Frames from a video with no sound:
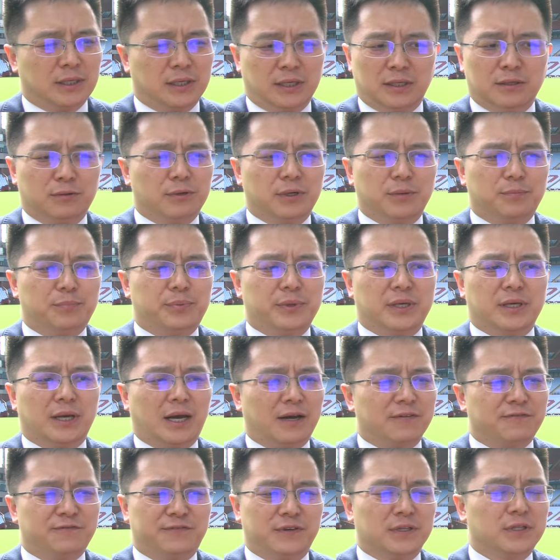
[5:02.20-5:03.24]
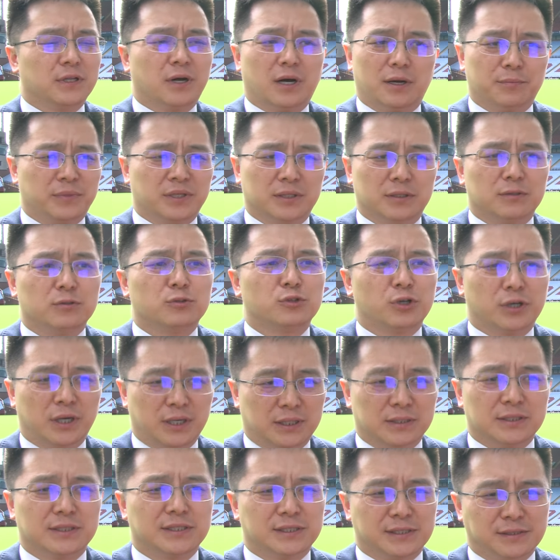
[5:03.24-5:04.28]
it will be a phenomenal
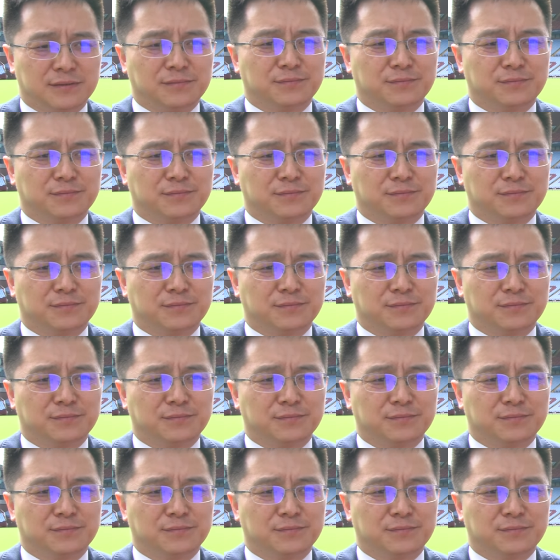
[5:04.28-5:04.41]
trend.